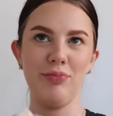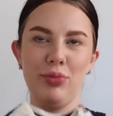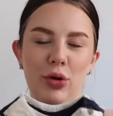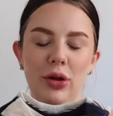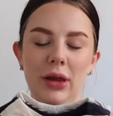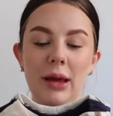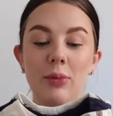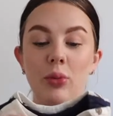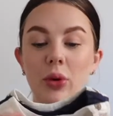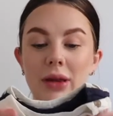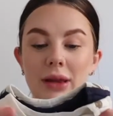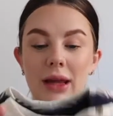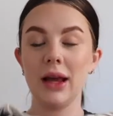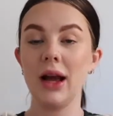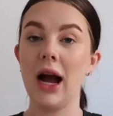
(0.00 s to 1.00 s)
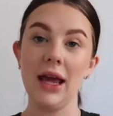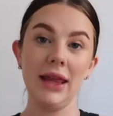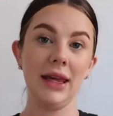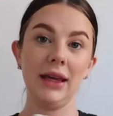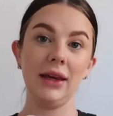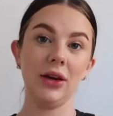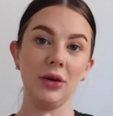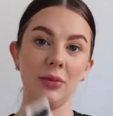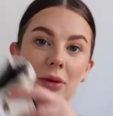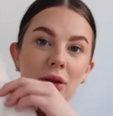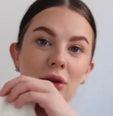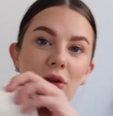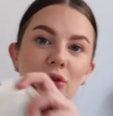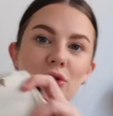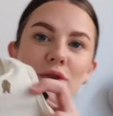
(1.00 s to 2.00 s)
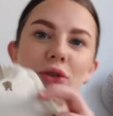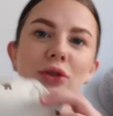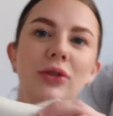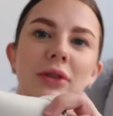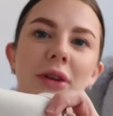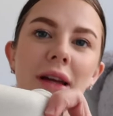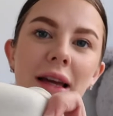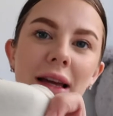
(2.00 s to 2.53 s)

purely a boy thing. I think it could be neutral.